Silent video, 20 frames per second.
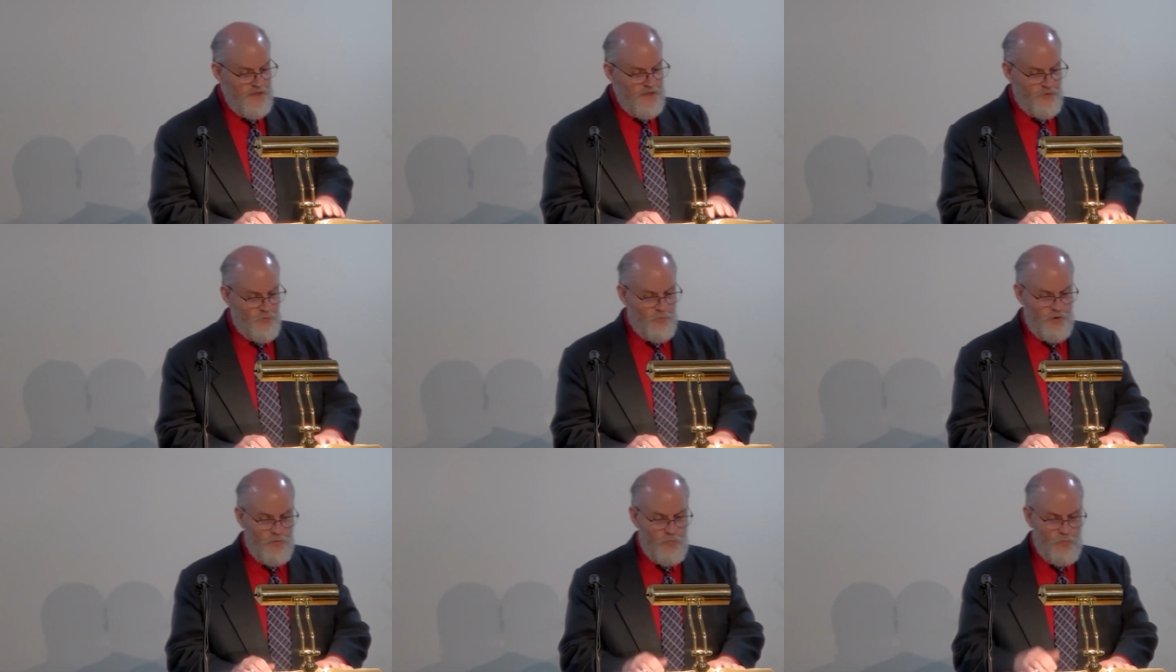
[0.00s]

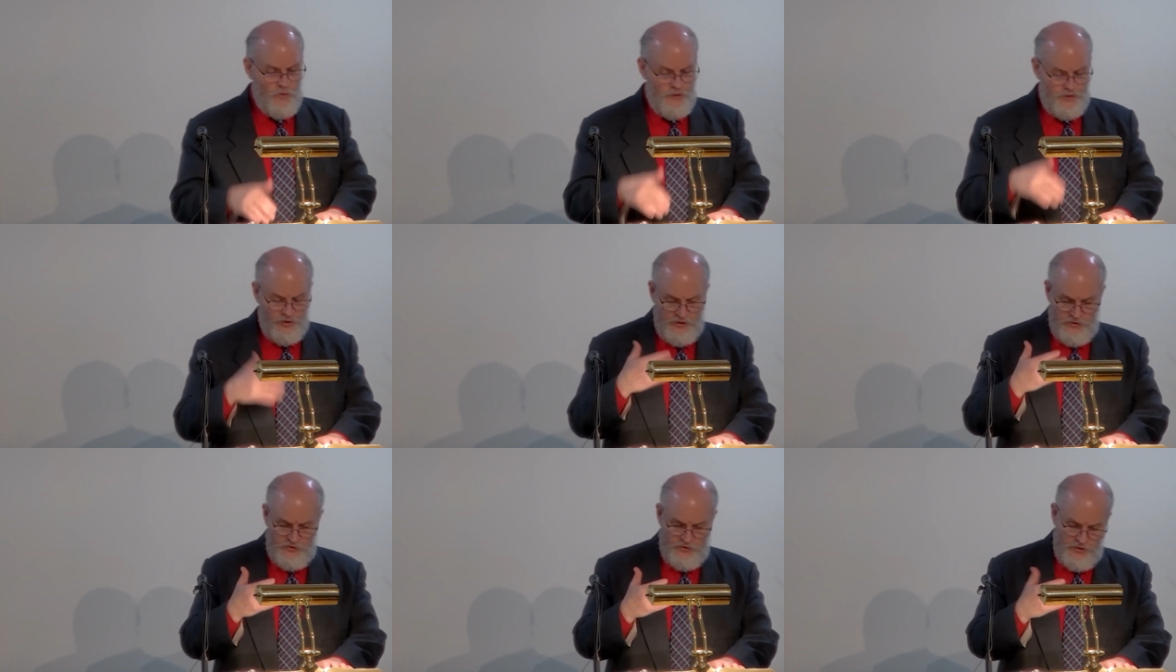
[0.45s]
fifth one,
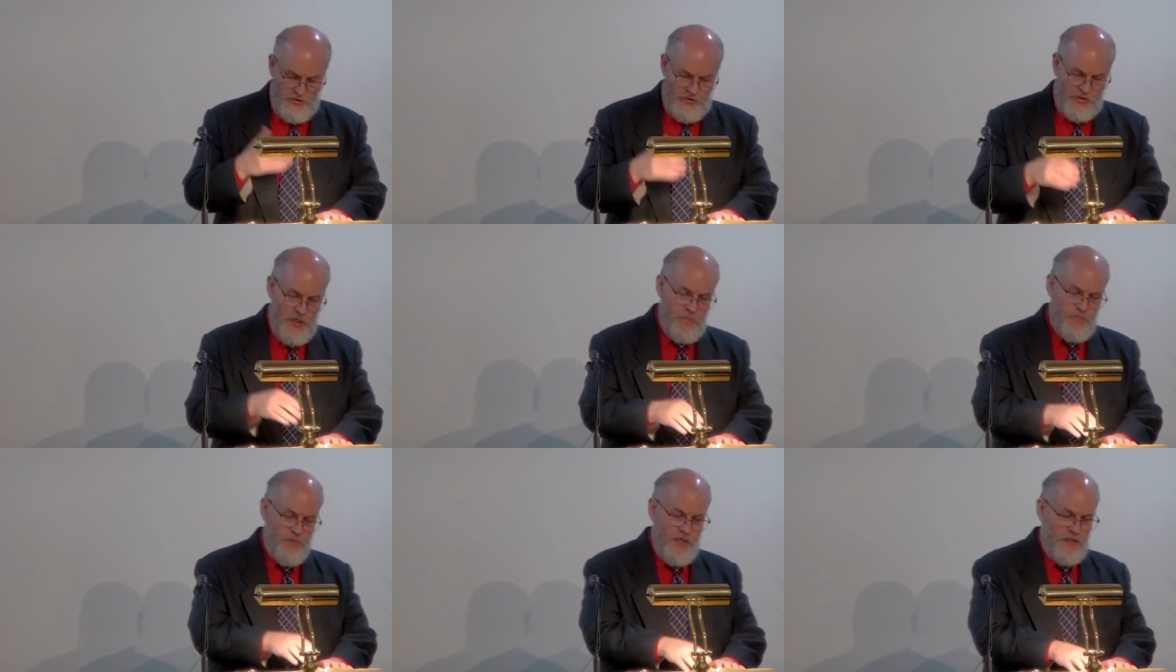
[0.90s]
which is the
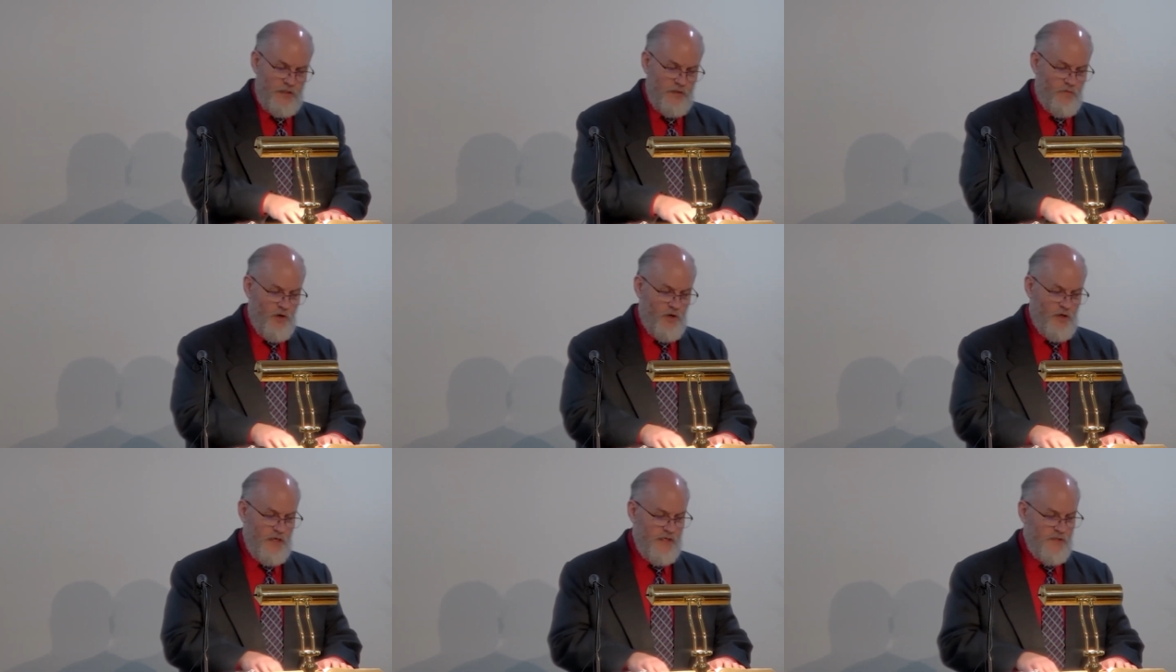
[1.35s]
subject
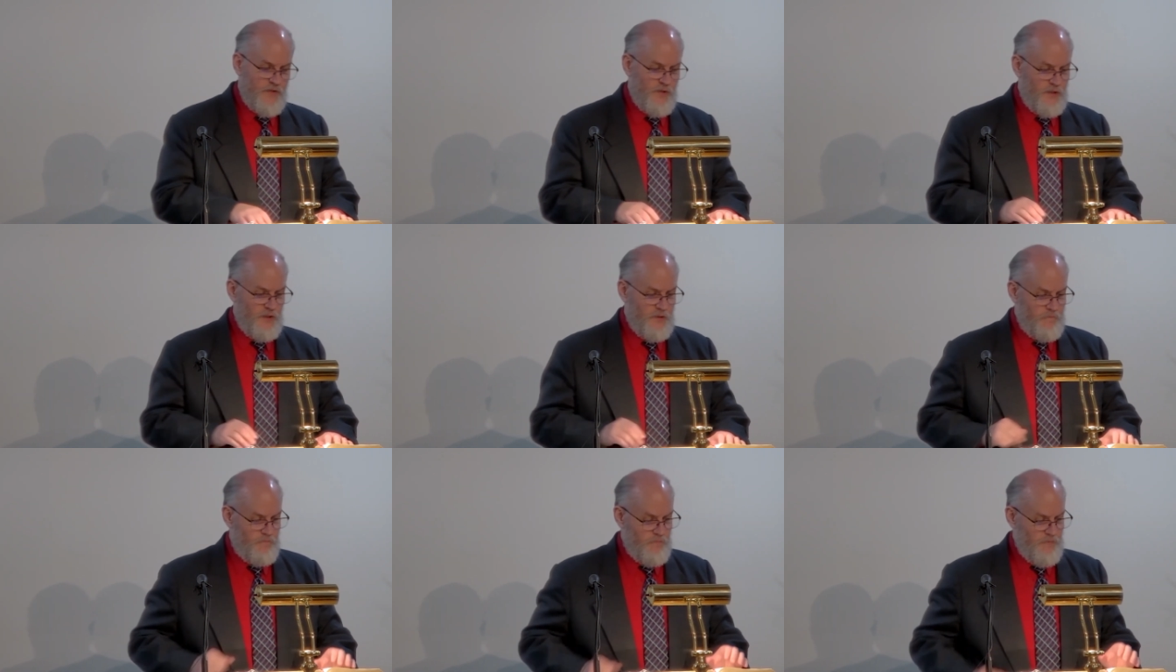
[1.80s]
of our
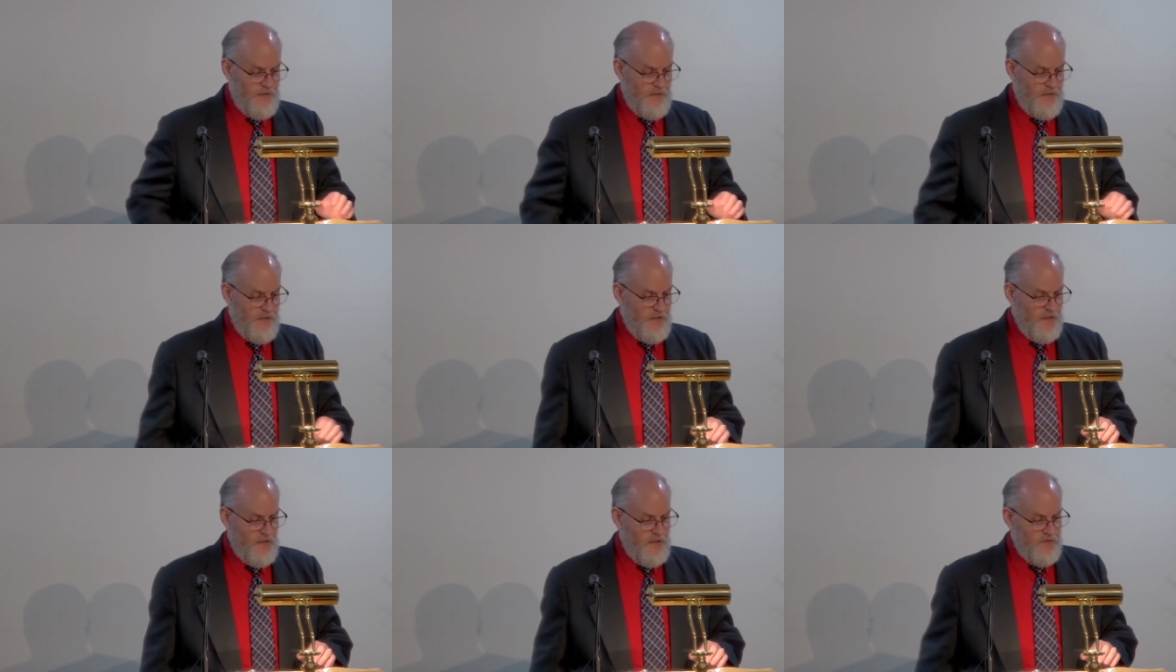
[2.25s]
lesson
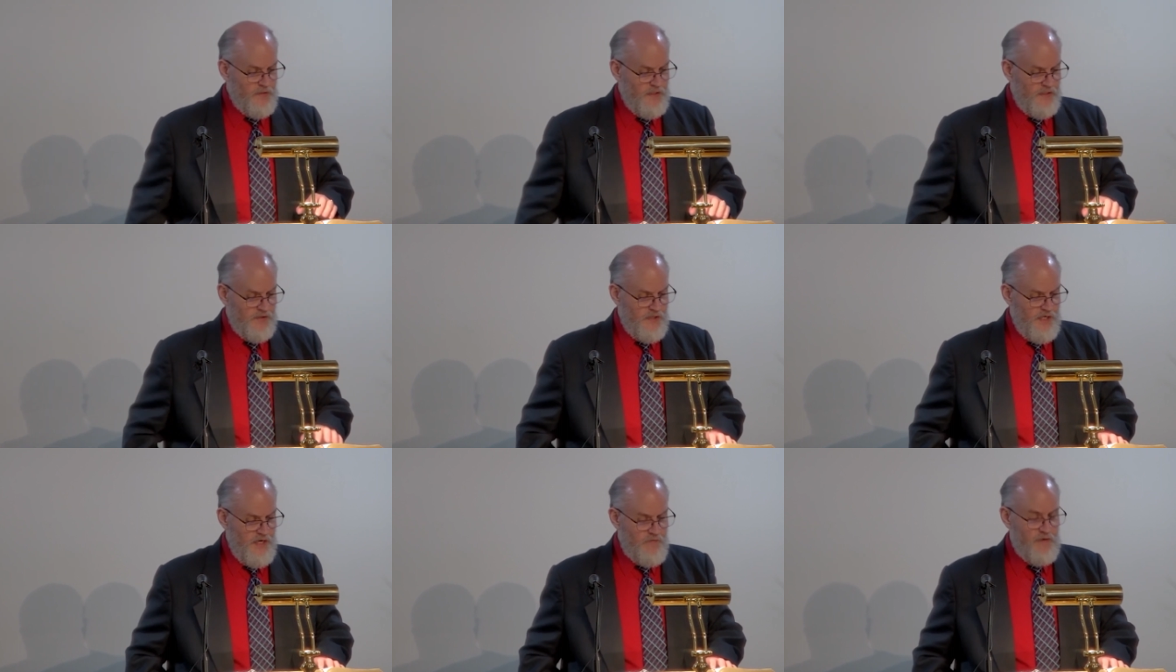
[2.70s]

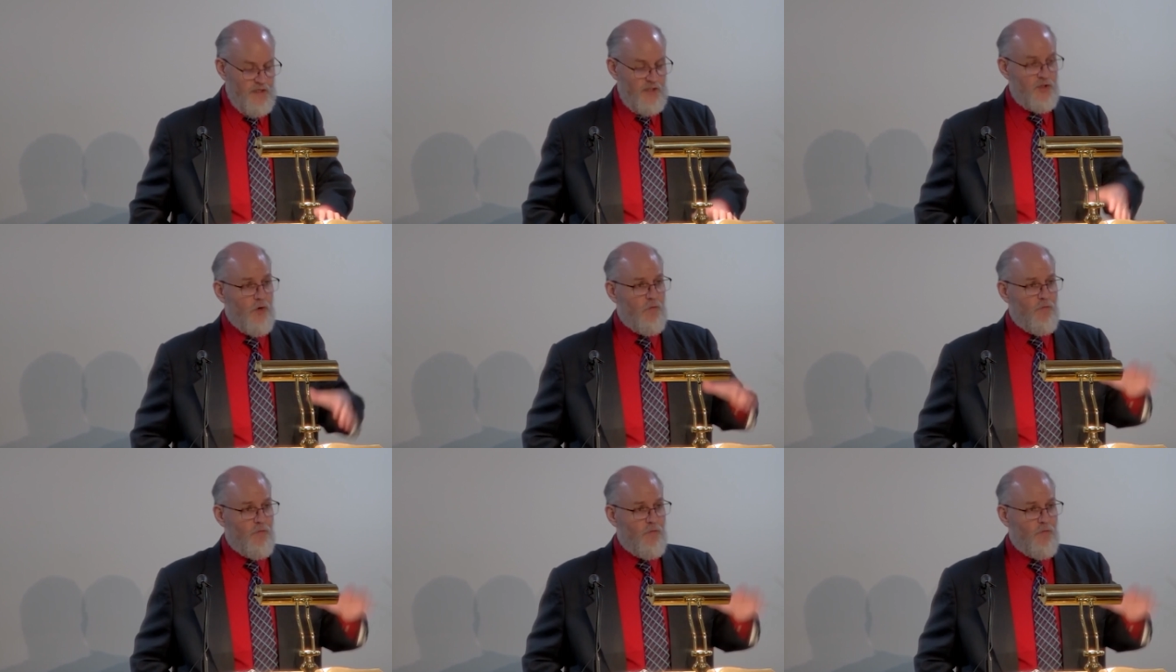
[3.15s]
this evening.